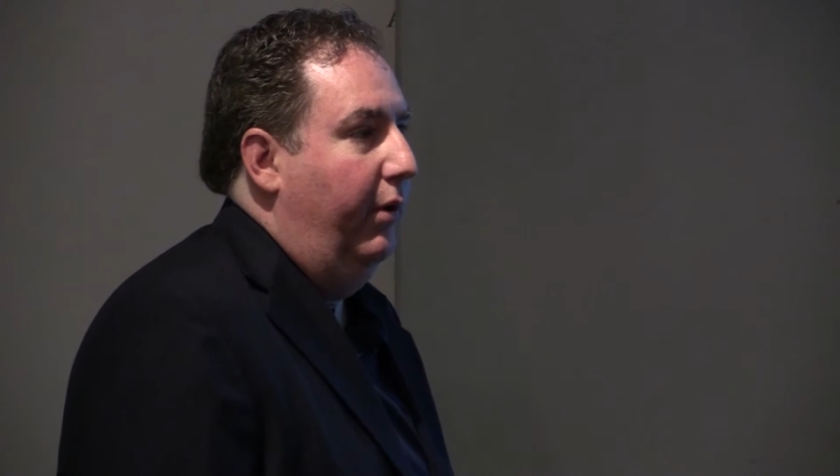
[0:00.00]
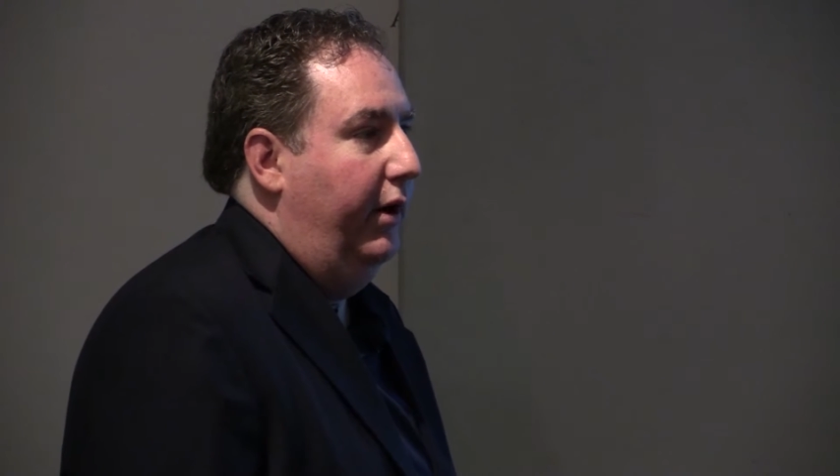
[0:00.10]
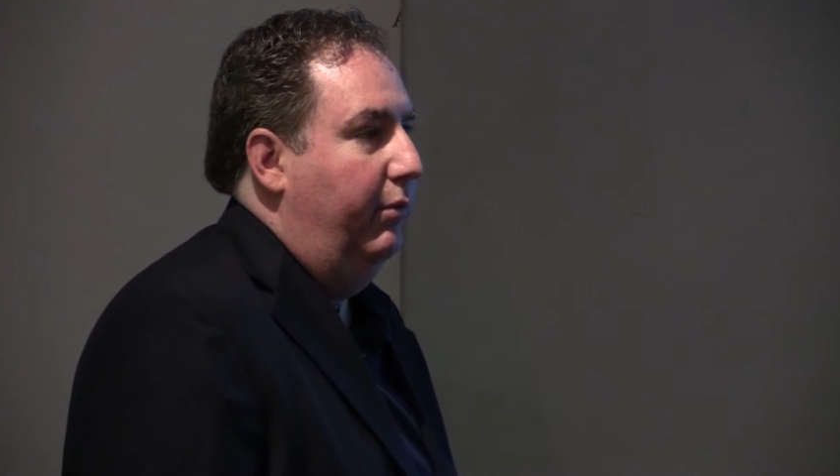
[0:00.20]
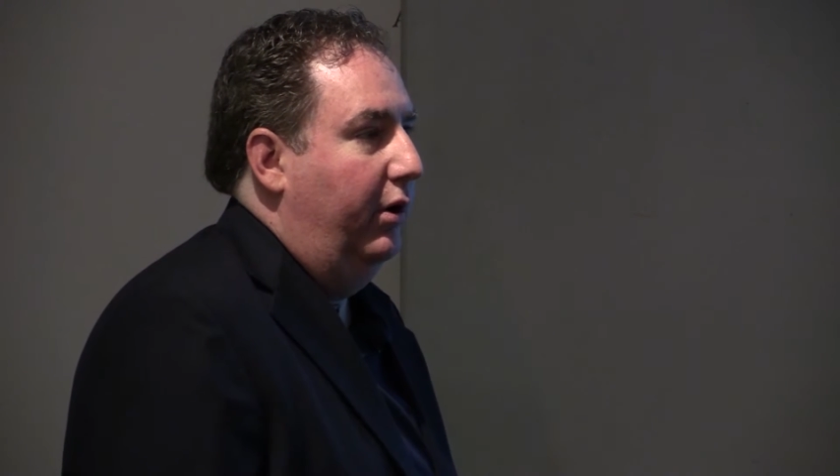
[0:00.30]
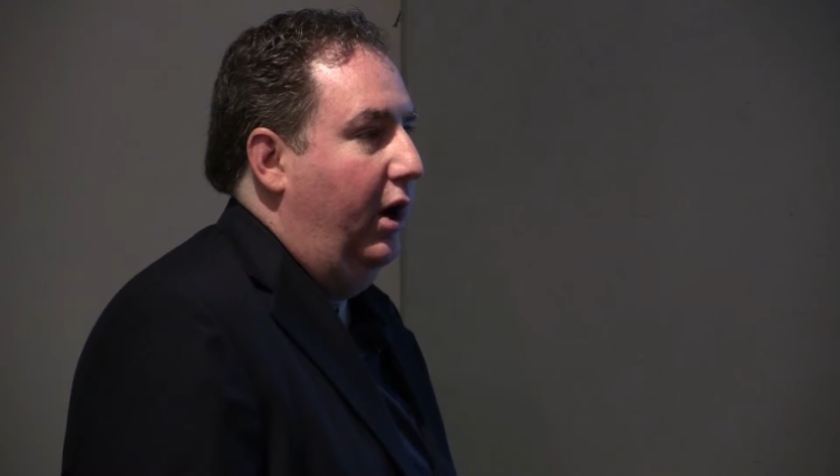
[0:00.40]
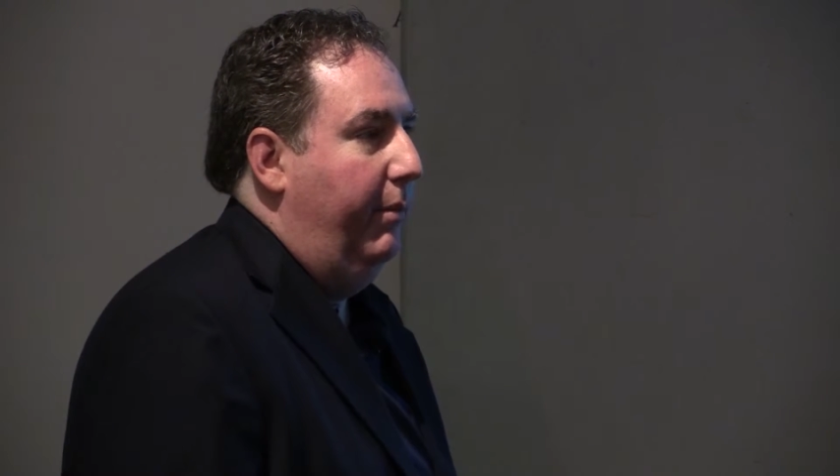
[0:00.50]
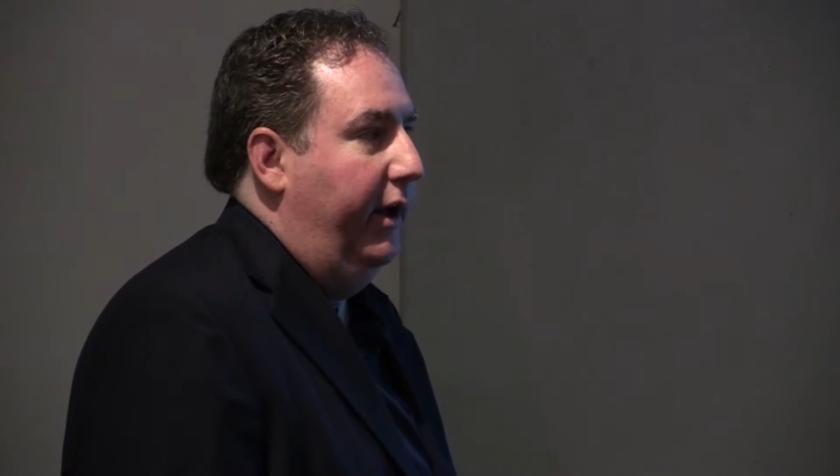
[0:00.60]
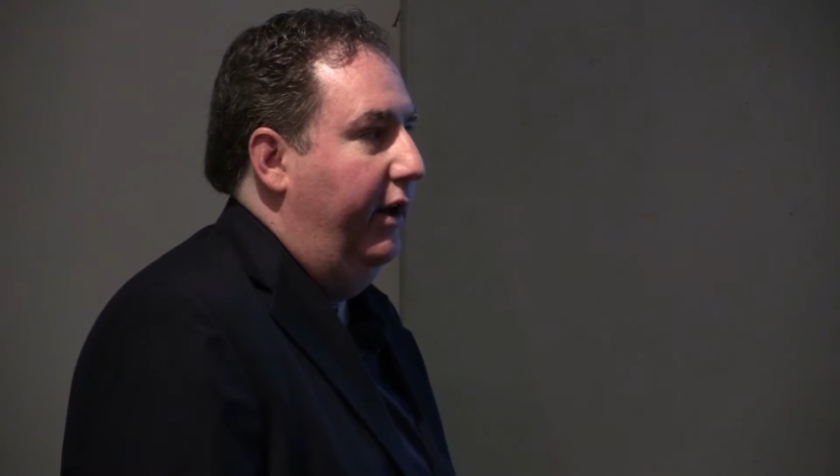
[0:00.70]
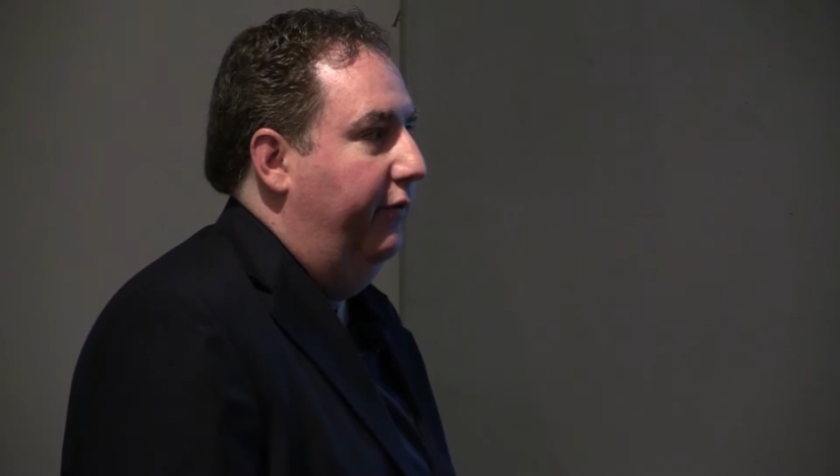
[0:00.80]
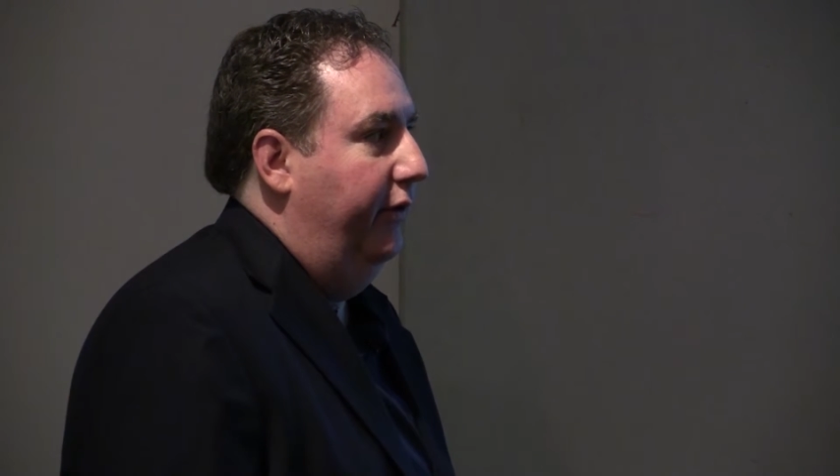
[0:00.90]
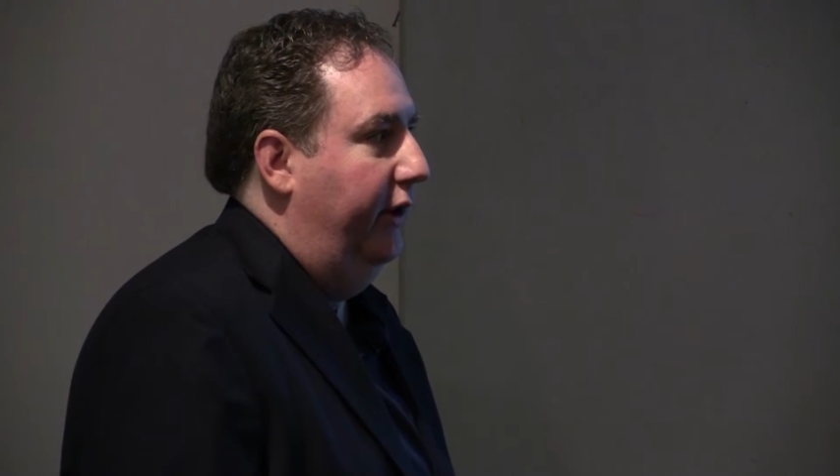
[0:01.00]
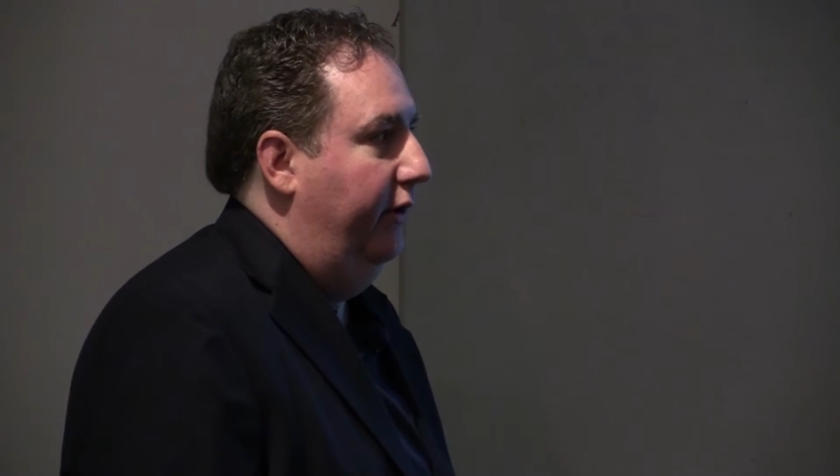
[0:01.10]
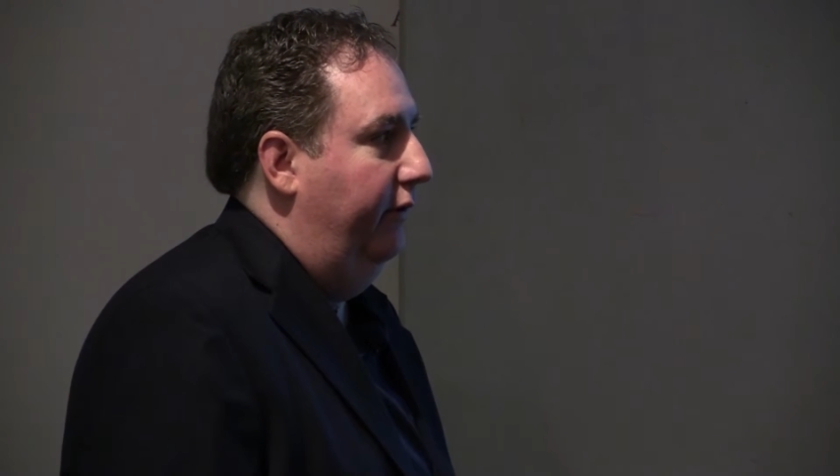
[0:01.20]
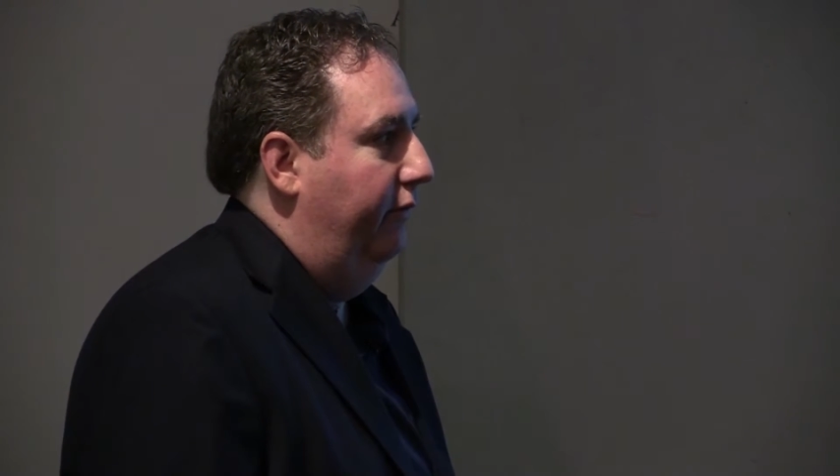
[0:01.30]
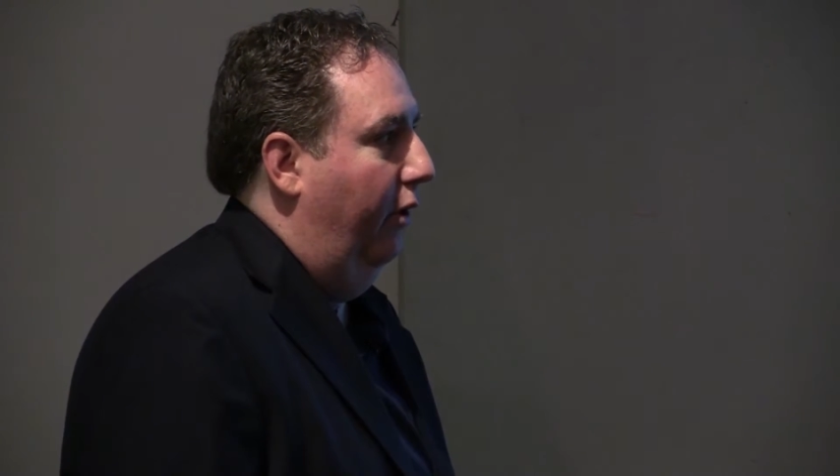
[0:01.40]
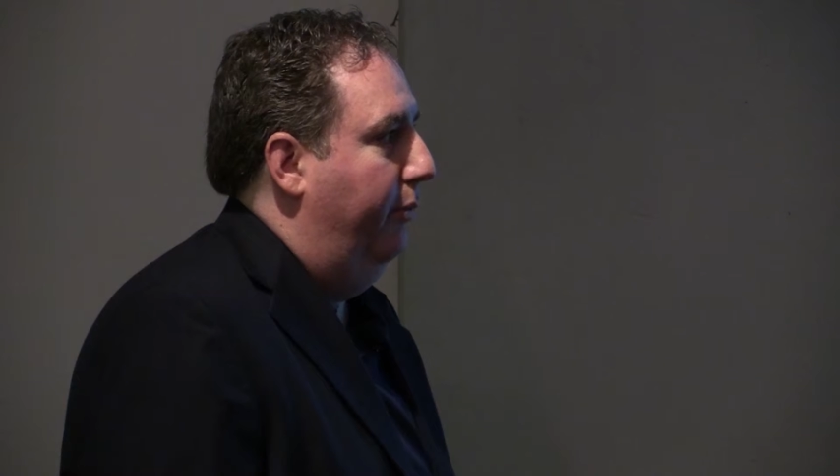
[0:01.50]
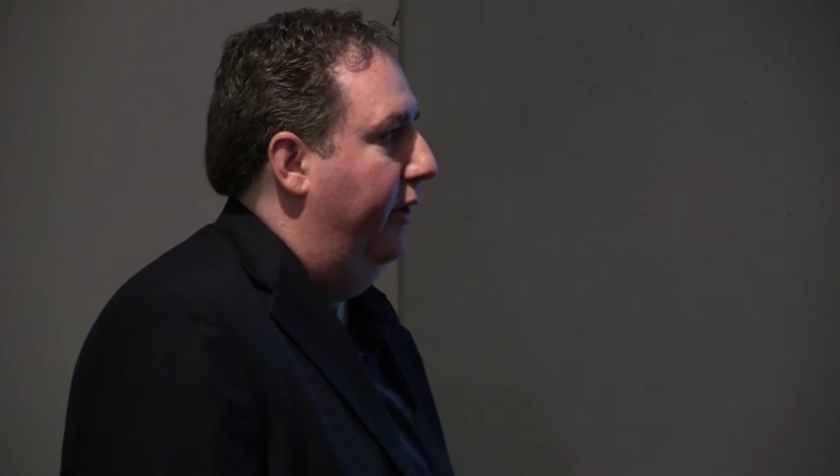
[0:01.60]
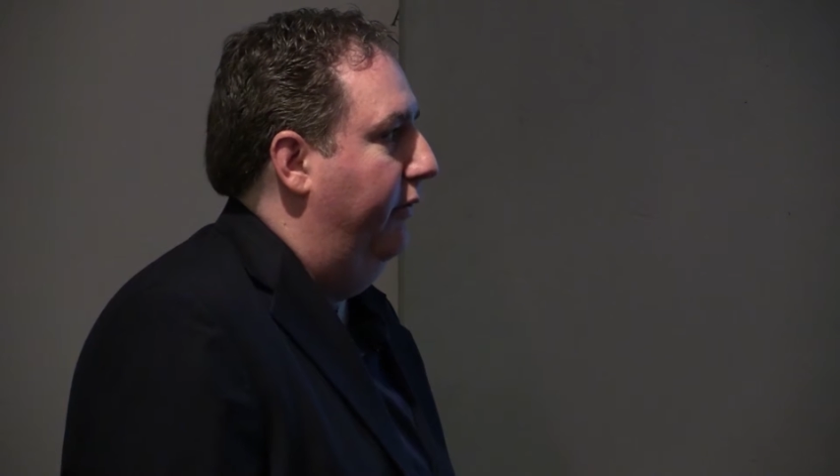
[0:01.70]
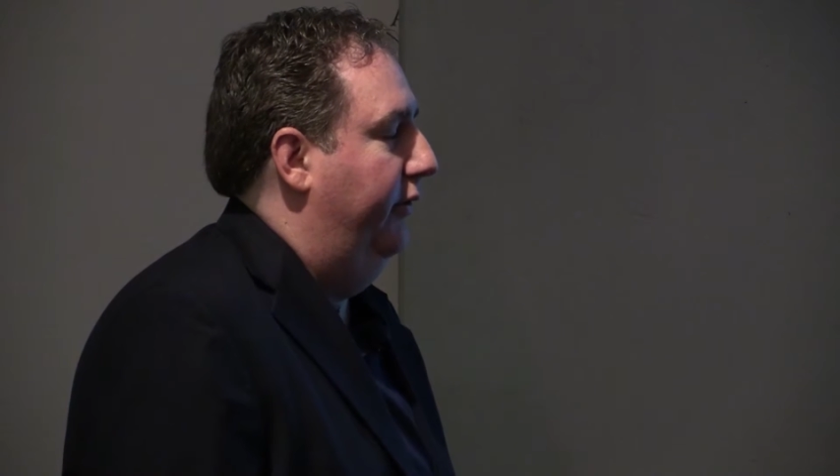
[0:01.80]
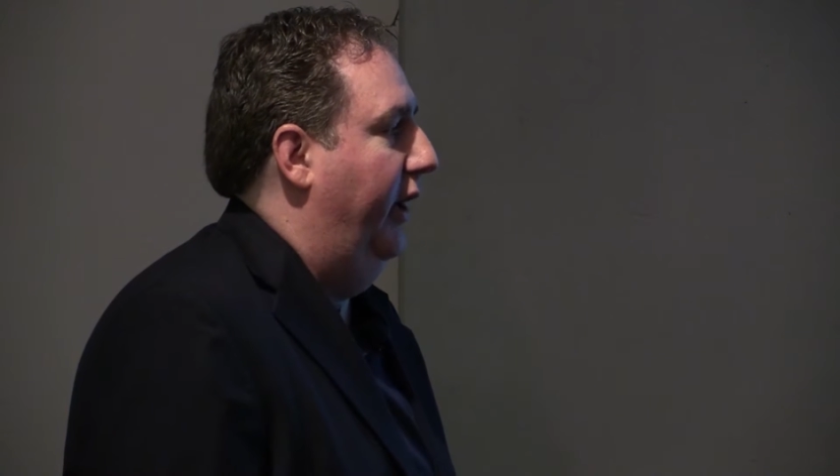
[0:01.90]
were coming in for the
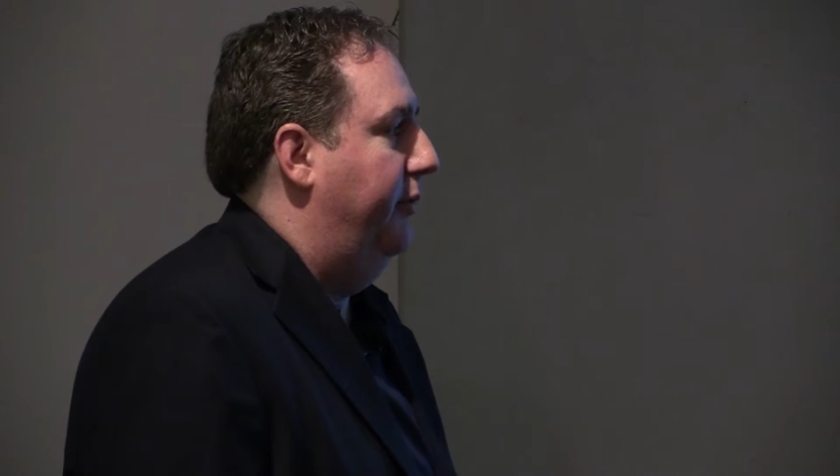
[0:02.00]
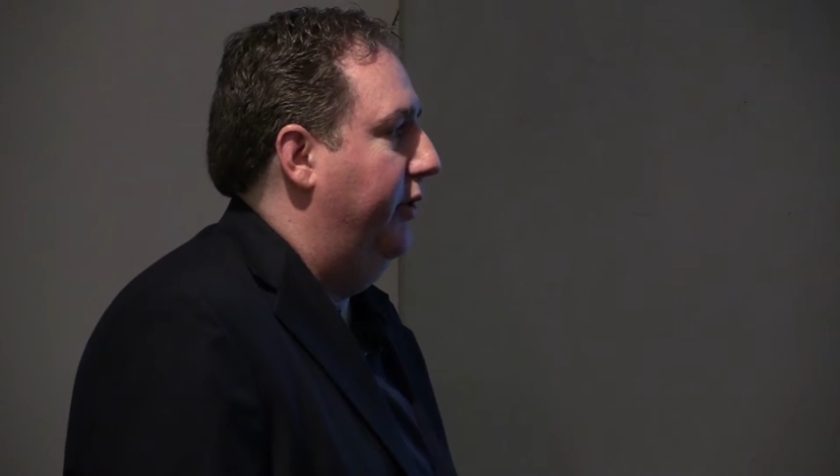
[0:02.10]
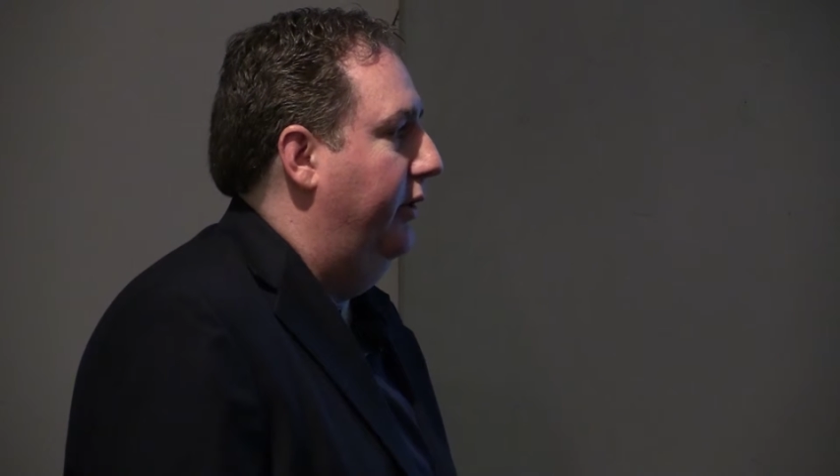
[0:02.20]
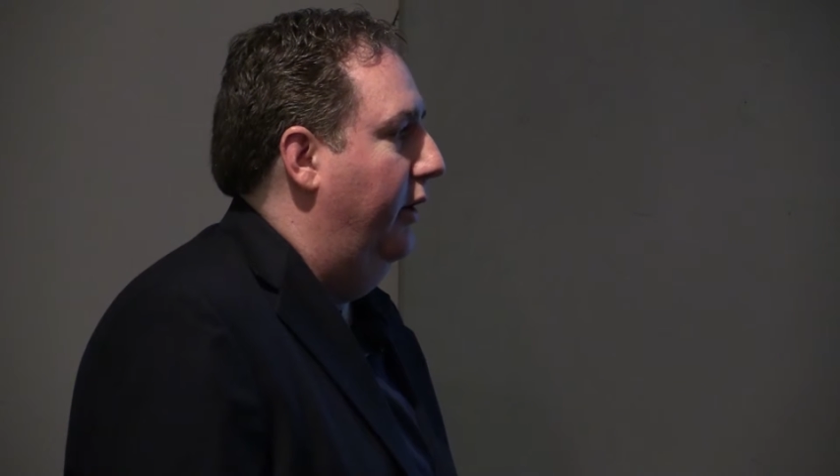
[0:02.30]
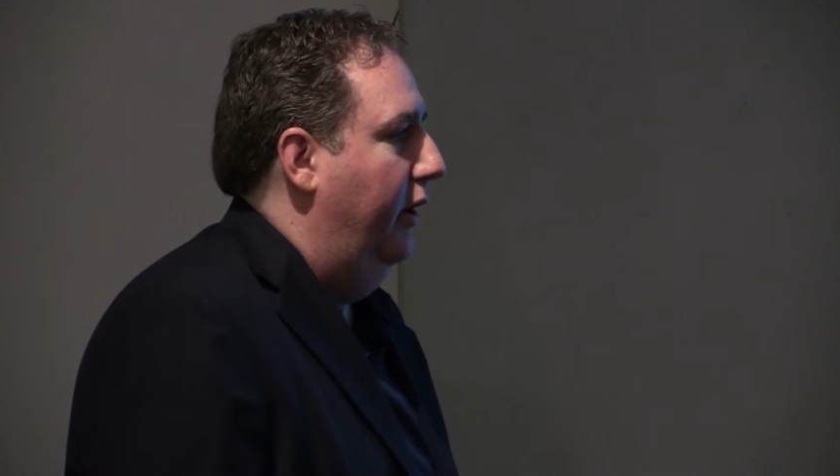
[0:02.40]
opening reception,